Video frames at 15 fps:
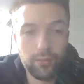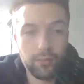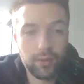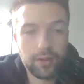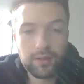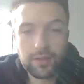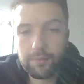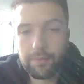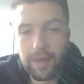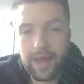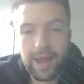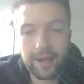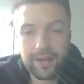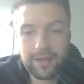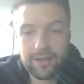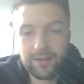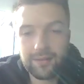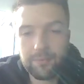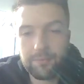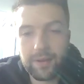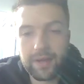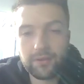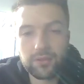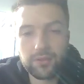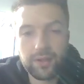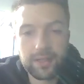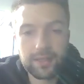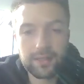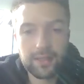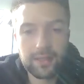Welcome back, Bengals
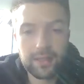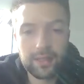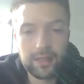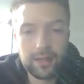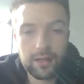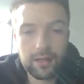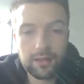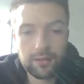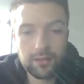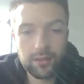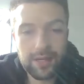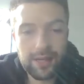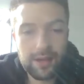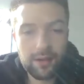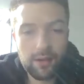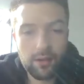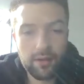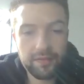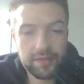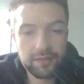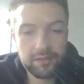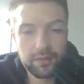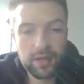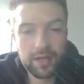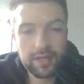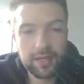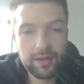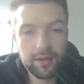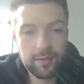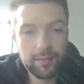fans. Uh, looking at offensive line
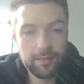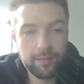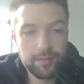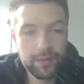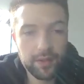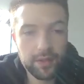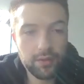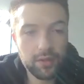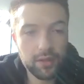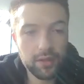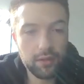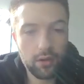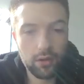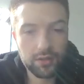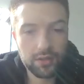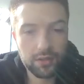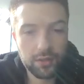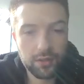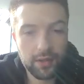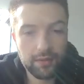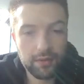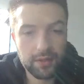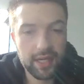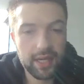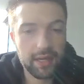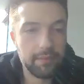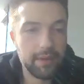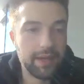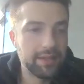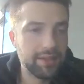here, you could also go after
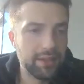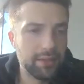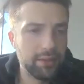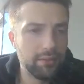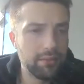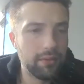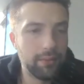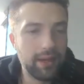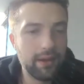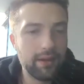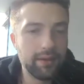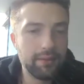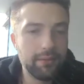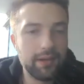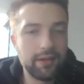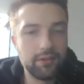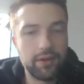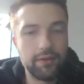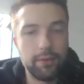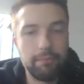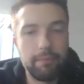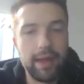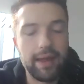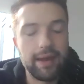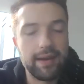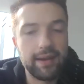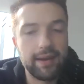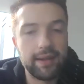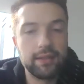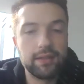Cade Mays. We got, I think we got Trevor
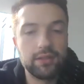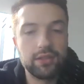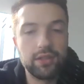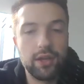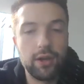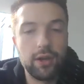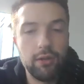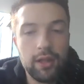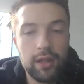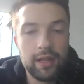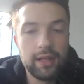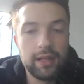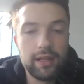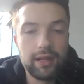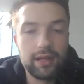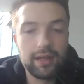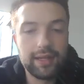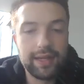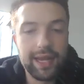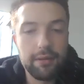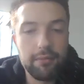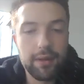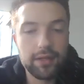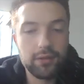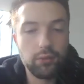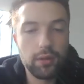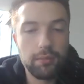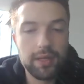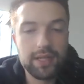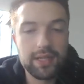Penning. So uh, Cade Mays wouldn't be